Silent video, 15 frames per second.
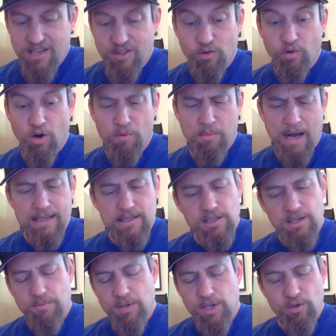The
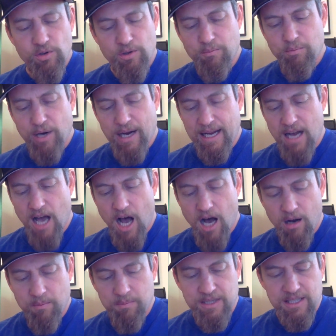robot's computer brain
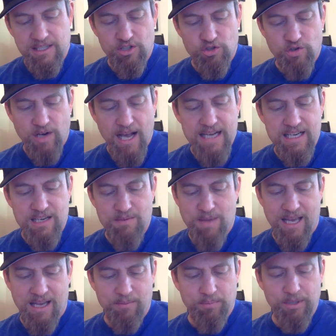hummed as it tried to
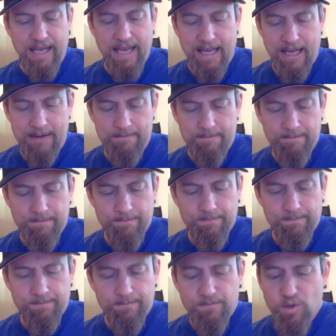make a plan.
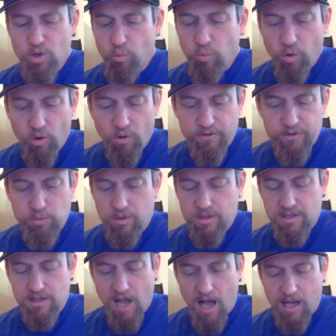The wolves were
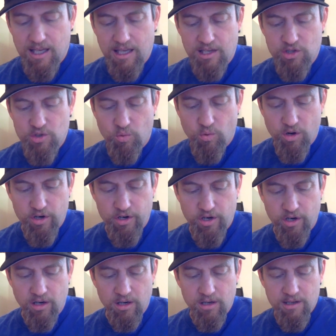stalking toward
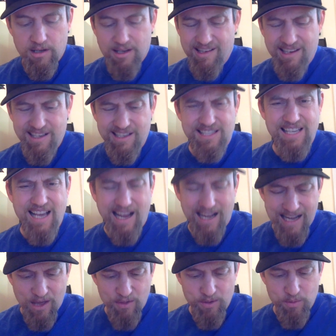her, and any
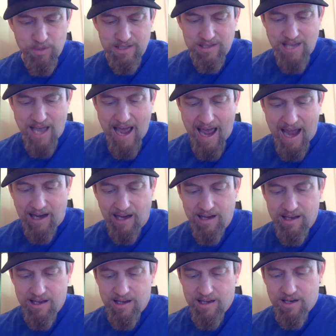second now they would attack.
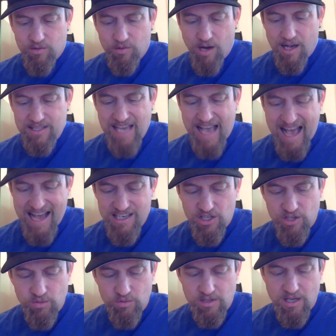Roz had to
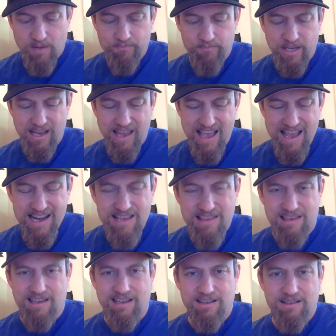do something,
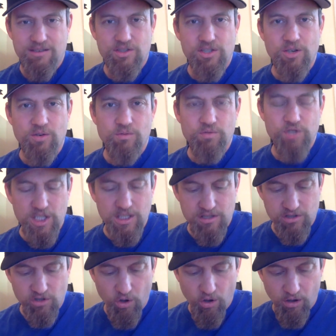anything, so she
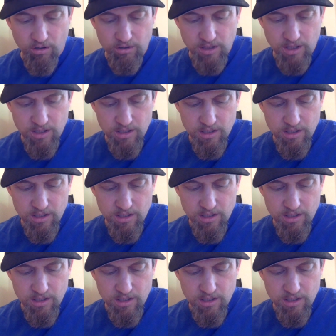stalled.